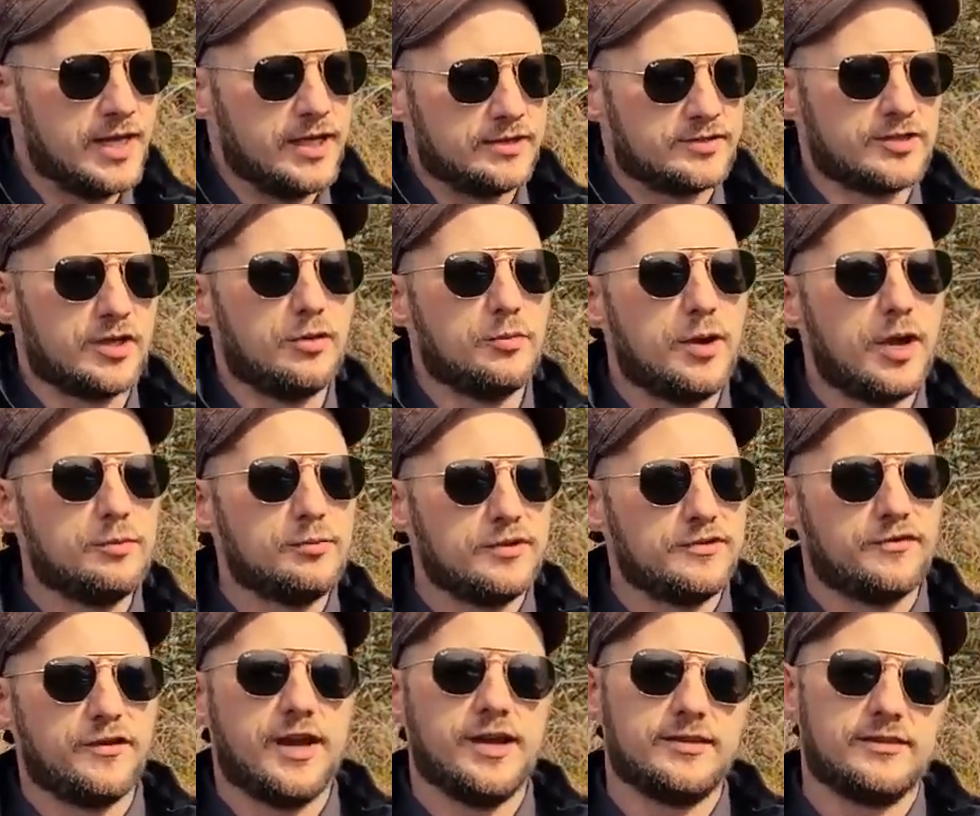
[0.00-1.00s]
So when we
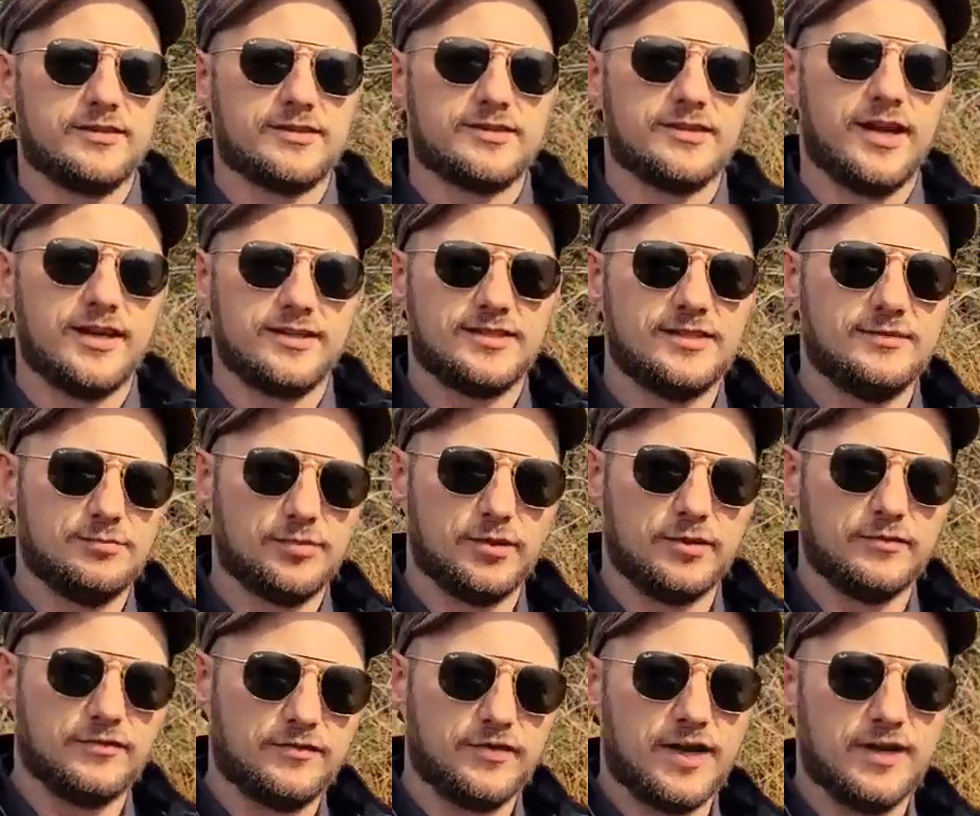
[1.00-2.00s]
find this
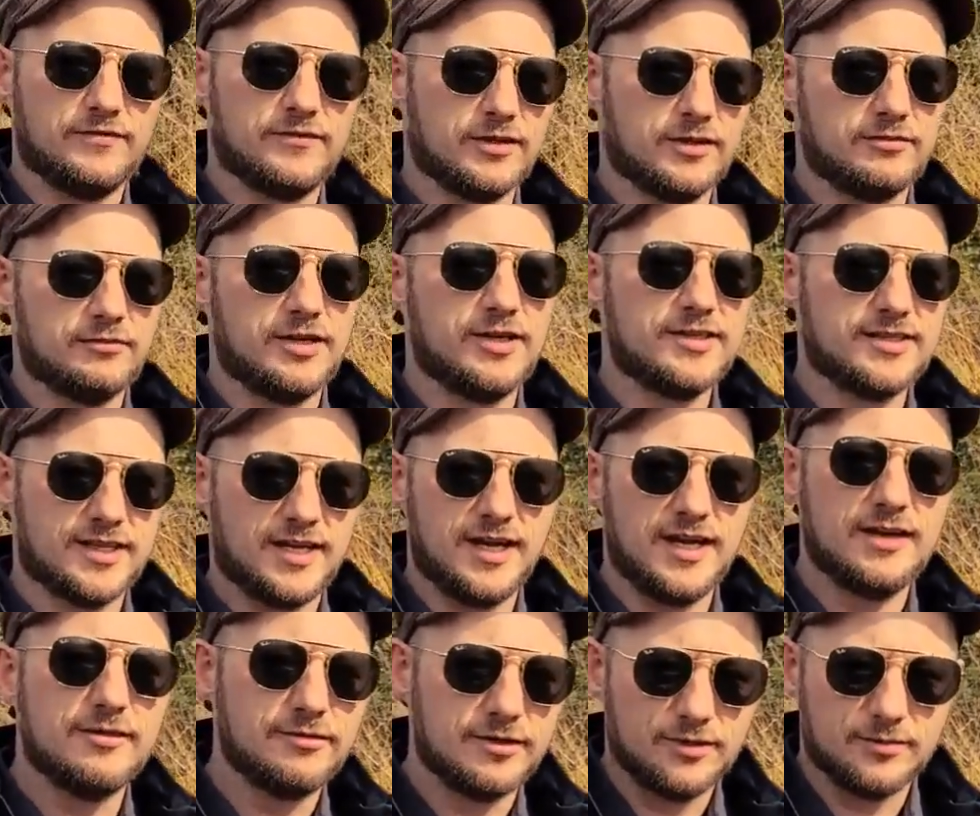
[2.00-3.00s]
19.5 degrees
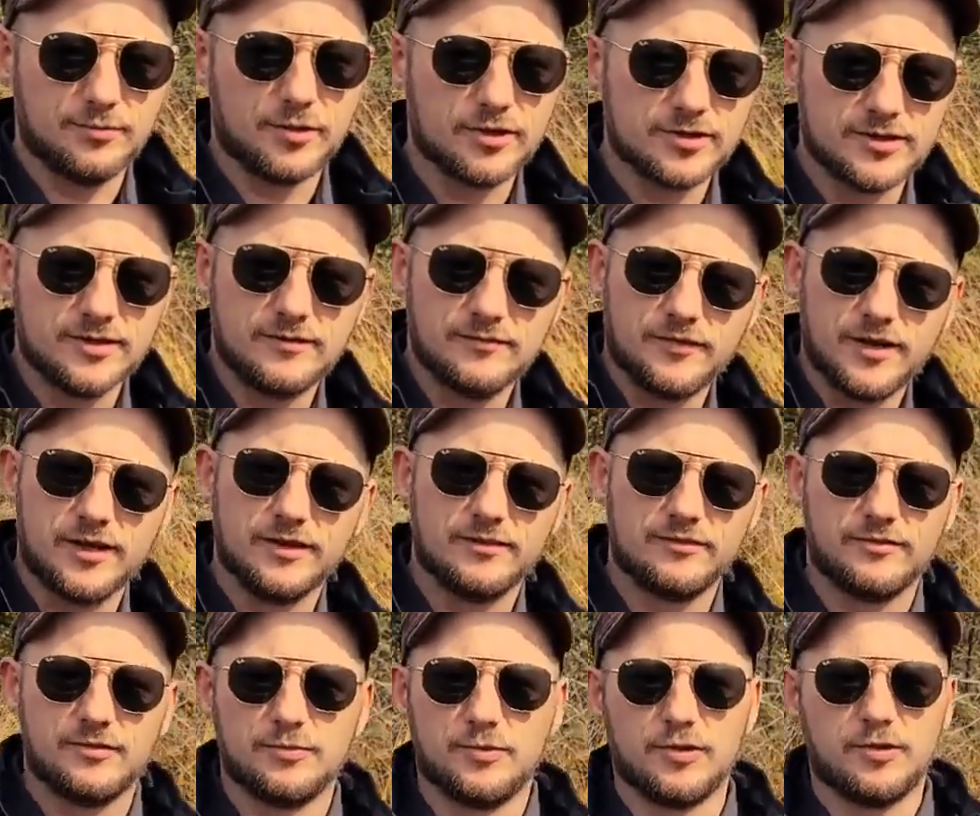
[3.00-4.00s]
here in the Bosnian Valley
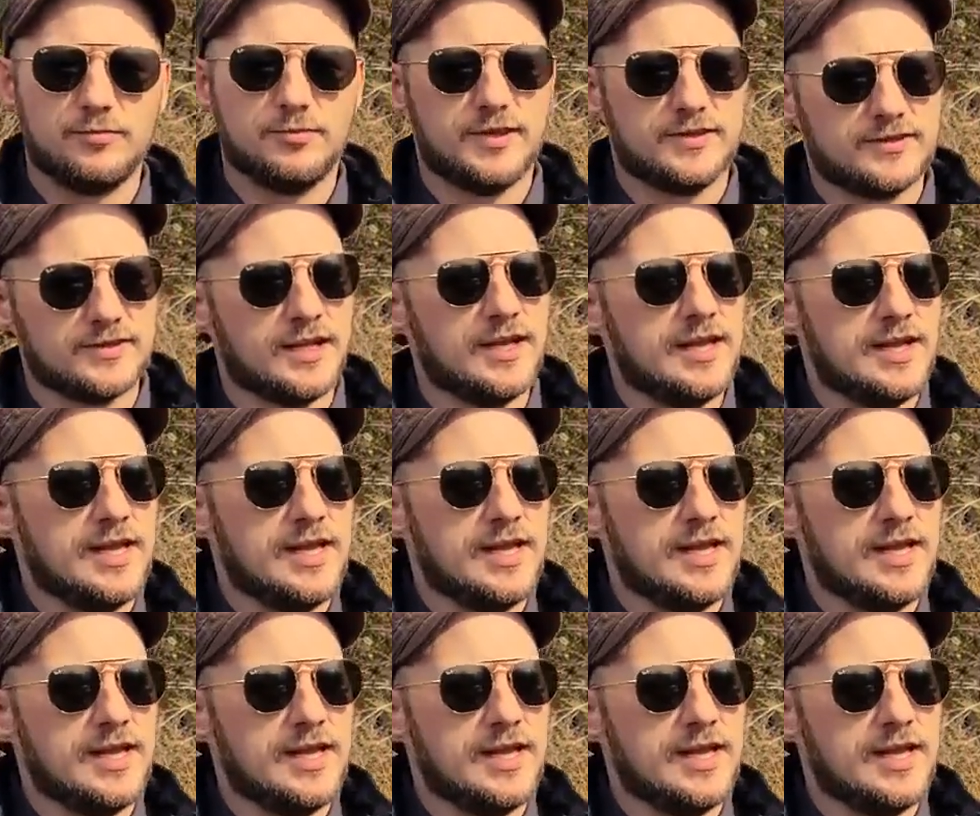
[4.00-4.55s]
of the Pyramids,